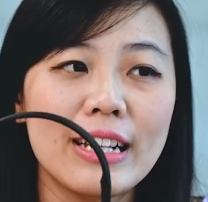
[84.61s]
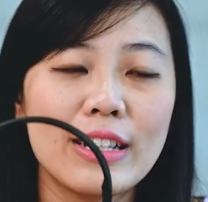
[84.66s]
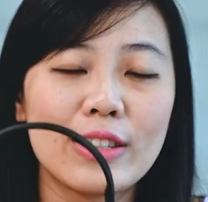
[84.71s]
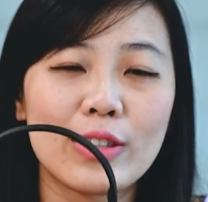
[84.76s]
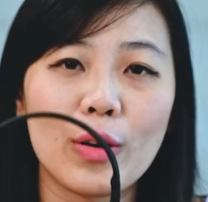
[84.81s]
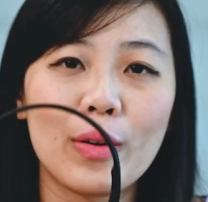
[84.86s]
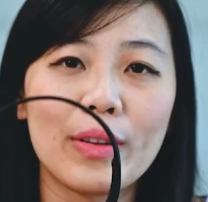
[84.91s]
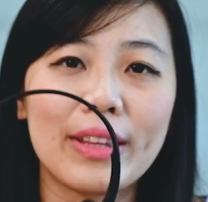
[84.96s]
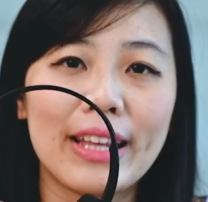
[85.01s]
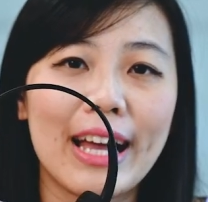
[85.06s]

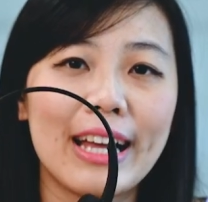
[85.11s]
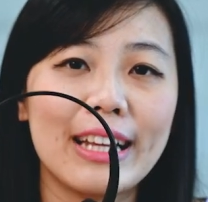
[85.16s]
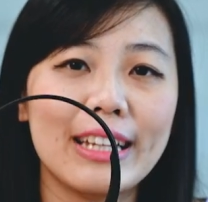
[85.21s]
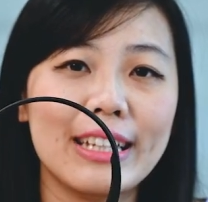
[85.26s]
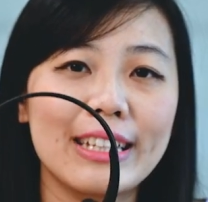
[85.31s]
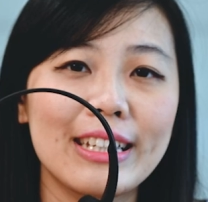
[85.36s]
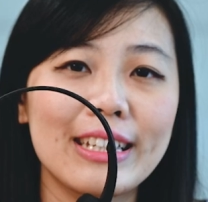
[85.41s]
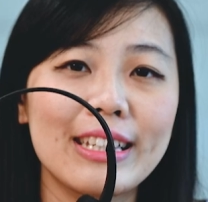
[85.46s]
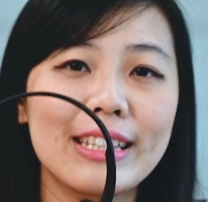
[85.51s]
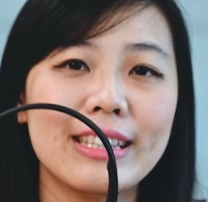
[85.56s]
So there
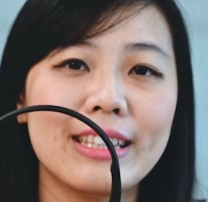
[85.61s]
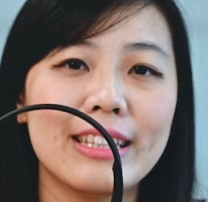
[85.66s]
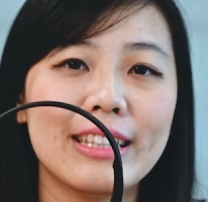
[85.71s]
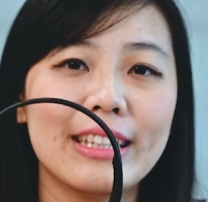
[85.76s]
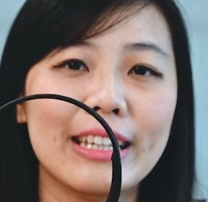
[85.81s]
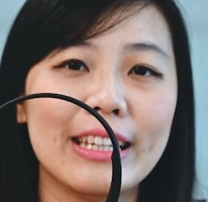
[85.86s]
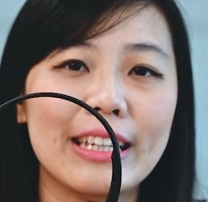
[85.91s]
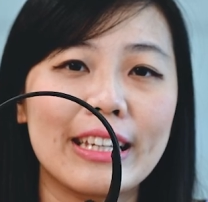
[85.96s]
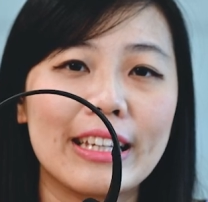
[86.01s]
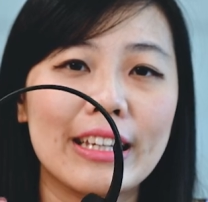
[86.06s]
is
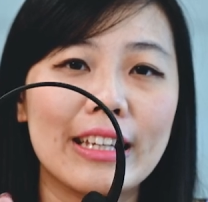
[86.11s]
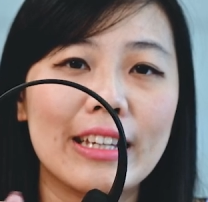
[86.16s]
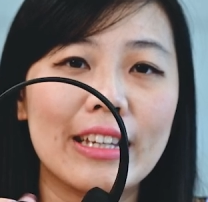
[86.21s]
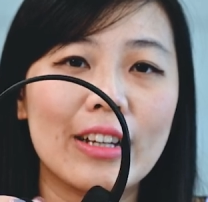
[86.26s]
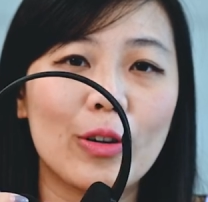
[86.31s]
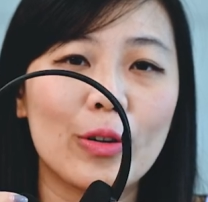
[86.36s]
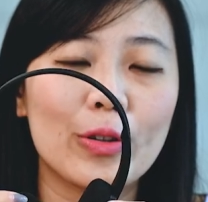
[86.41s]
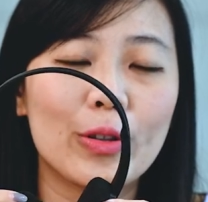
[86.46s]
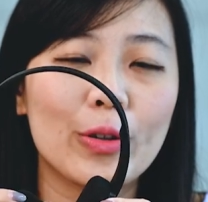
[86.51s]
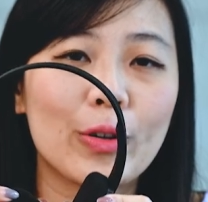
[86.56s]
the
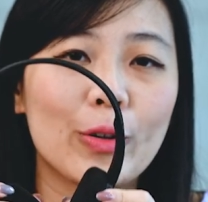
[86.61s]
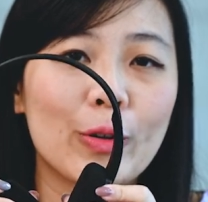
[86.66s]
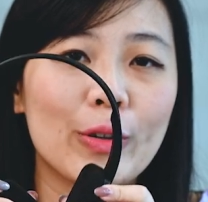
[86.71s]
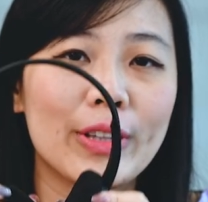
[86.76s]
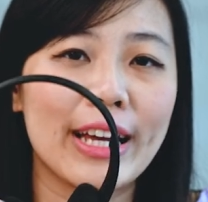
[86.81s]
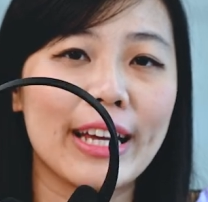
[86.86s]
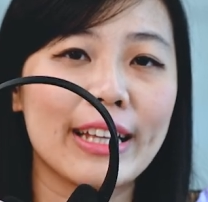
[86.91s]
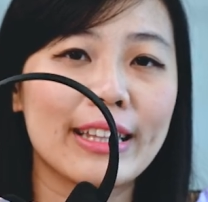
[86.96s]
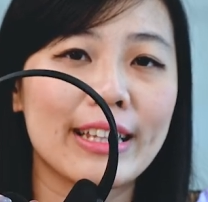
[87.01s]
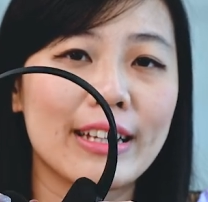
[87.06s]
audio
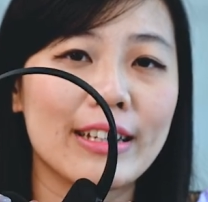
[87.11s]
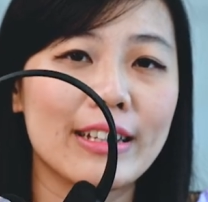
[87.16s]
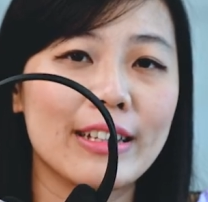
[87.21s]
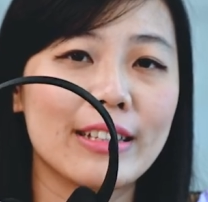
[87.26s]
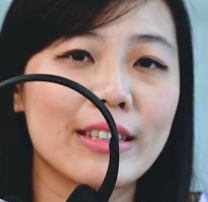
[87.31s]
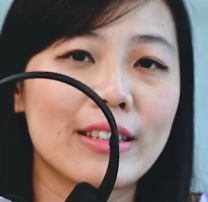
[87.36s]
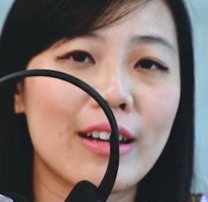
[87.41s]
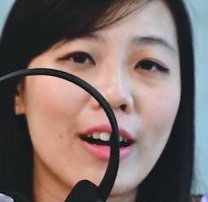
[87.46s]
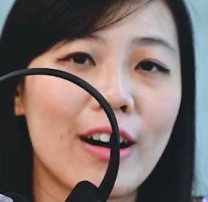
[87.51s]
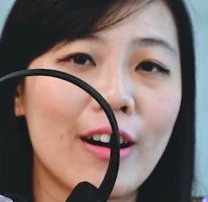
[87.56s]
codec that is